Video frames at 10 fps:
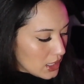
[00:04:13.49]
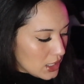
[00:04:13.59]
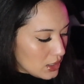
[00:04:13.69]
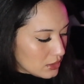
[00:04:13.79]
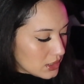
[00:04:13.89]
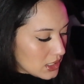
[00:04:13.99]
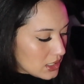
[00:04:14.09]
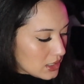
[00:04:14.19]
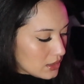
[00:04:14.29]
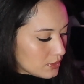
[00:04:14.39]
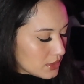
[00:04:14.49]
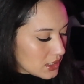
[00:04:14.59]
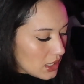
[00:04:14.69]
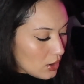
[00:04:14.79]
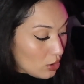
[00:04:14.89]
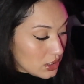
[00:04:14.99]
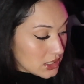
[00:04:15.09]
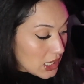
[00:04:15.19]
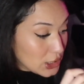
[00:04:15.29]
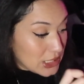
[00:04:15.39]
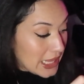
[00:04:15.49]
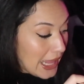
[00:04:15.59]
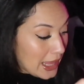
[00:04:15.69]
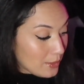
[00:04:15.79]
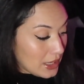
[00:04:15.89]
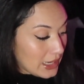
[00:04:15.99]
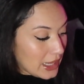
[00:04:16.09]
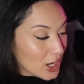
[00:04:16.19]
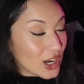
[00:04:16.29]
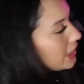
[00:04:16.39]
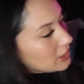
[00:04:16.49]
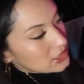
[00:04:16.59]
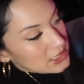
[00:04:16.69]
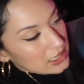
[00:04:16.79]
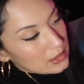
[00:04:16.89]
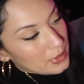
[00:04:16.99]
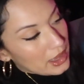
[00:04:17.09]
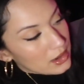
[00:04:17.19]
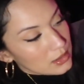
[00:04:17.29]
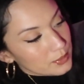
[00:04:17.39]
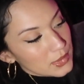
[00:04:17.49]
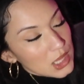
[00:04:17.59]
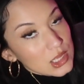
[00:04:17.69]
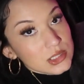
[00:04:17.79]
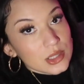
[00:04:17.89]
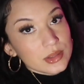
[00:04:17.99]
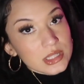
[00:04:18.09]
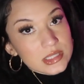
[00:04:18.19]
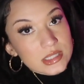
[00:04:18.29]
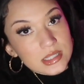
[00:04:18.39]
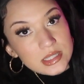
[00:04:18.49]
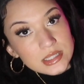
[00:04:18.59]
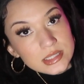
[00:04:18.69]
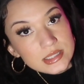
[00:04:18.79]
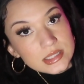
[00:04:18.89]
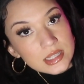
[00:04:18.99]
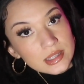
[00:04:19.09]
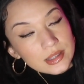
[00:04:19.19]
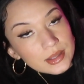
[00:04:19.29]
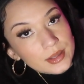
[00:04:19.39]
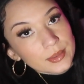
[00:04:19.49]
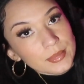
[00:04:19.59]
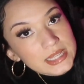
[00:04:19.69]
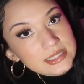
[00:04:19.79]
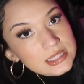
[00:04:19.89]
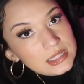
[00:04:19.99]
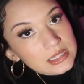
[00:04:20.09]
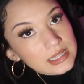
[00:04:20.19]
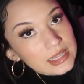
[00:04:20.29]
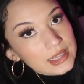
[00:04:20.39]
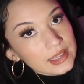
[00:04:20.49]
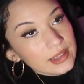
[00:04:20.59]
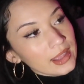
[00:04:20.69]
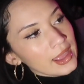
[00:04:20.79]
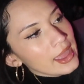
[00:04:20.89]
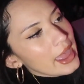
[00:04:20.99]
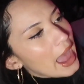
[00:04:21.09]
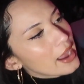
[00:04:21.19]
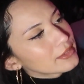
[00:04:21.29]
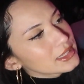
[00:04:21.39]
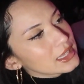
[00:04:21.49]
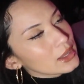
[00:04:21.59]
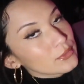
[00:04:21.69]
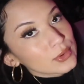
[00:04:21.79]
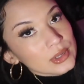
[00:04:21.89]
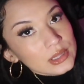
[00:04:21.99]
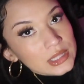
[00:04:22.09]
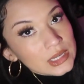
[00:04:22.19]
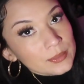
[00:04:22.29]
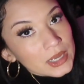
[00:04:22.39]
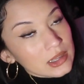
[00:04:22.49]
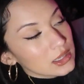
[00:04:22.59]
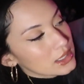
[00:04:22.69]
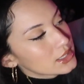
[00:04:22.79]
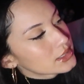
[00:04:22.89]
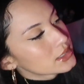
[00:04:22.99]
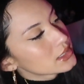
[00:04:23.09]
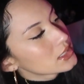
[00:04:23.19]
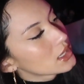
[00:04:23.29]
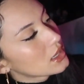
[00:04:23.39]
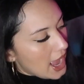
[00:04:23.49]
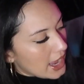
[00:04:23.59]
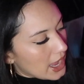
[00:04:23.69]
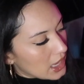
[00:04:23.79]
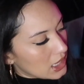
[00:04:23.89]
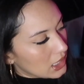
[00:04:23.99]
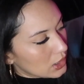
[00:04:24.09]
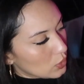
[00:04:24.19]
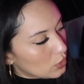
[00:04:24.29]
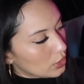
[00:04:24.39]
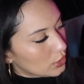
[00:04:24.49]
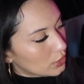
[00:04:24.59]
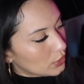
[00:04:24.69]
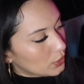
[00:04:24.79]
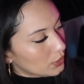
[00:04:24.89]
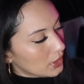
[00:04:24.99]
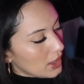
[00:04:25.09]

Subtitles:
Q-tips, and all this actually came in here. It pouches at the bottom. So this is basically everything for cleaning my guns. I got gun oil.